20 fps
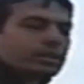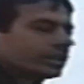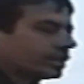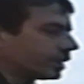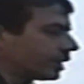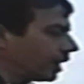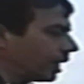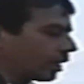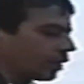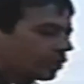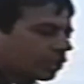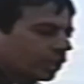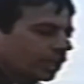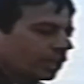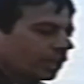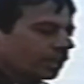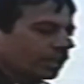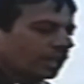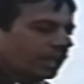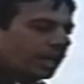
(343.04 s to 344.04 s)

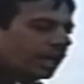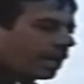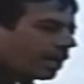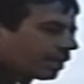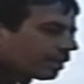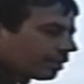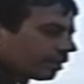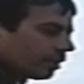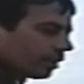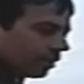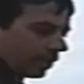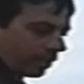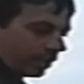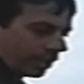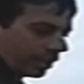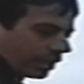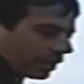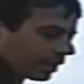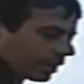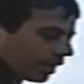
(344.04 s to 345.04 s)
slashing and
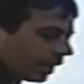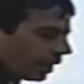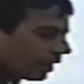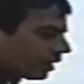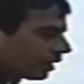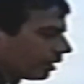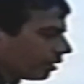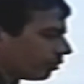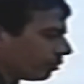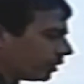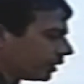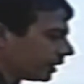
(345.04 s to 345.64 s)
cutting